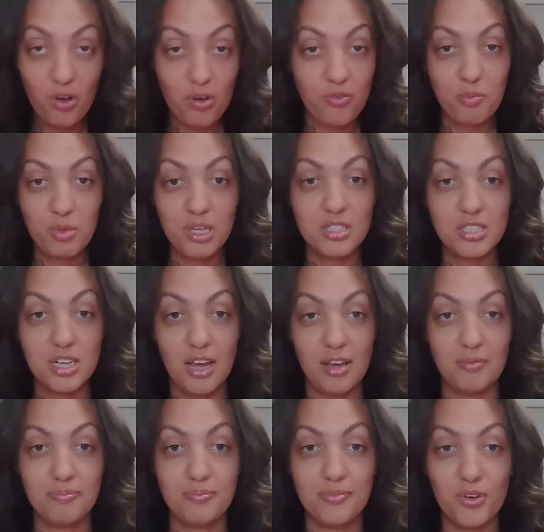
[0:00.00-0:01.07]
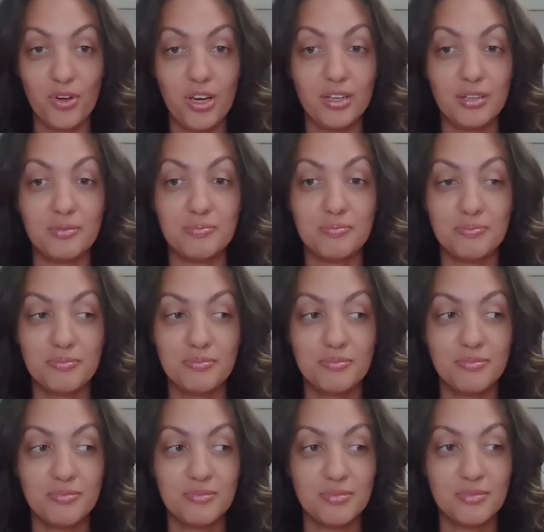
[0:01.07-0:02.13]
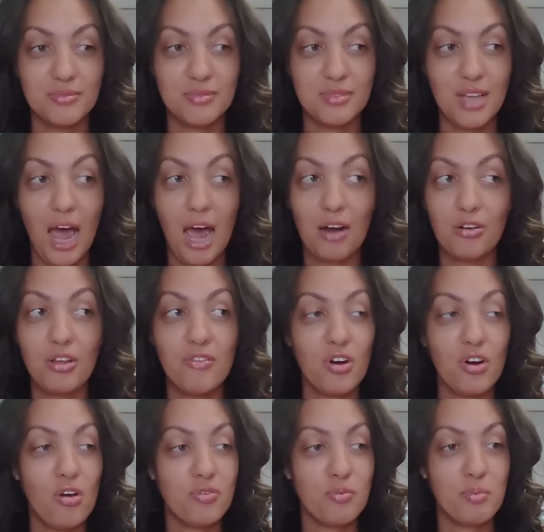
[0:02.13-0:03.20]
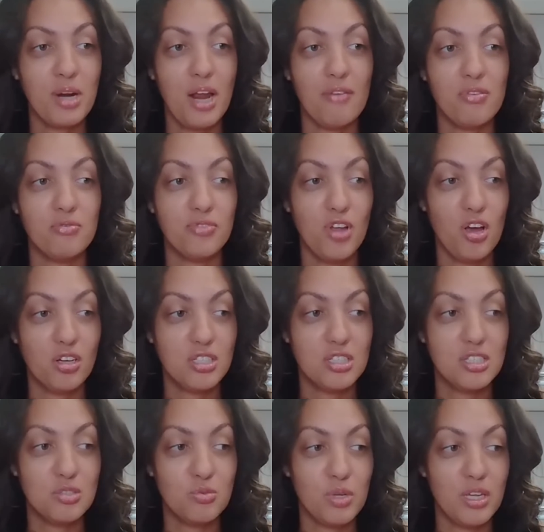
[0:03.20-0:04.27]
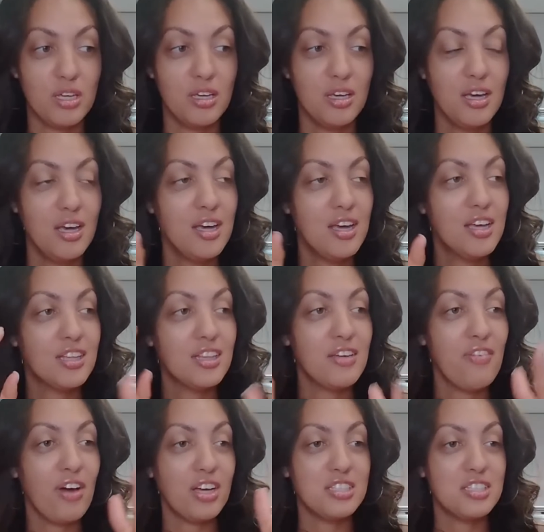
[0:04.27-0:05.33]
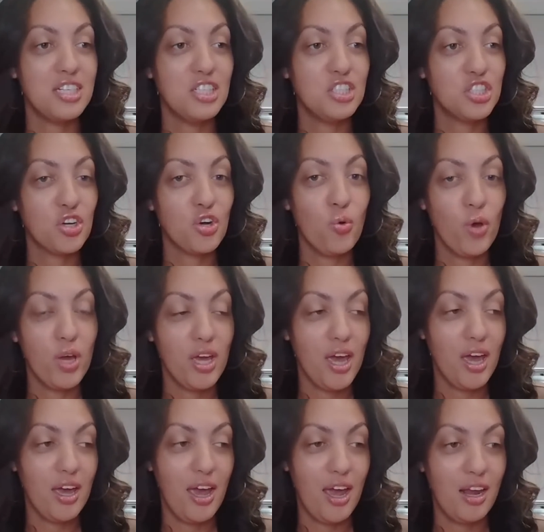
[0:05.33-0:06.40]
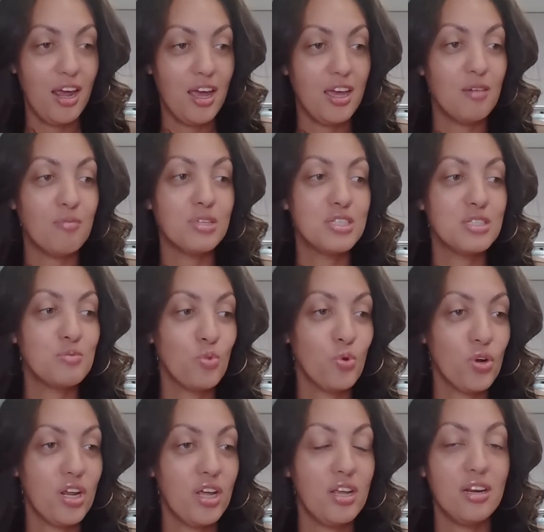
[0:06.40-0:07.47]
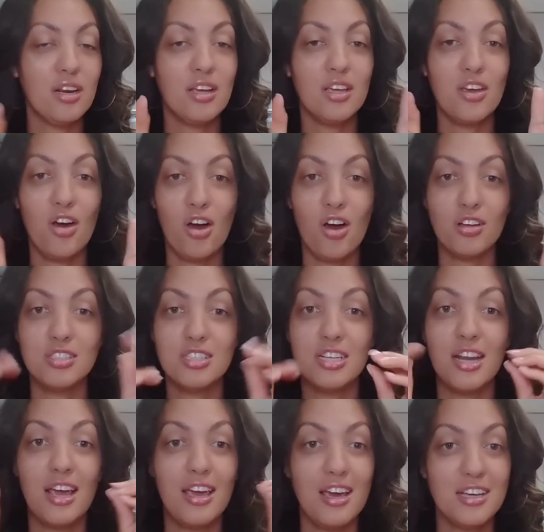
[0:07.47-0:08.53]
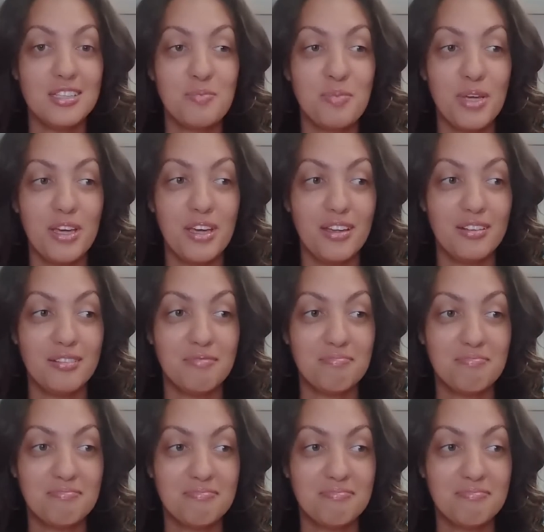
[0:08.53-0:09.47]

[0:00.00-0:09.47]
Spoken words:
know if I'm gonna get to that. Okay. I don't even know if I'm gonna have a vlog this week. Levi's teacher quit at 8 a.m. this morning. Y'all, today has been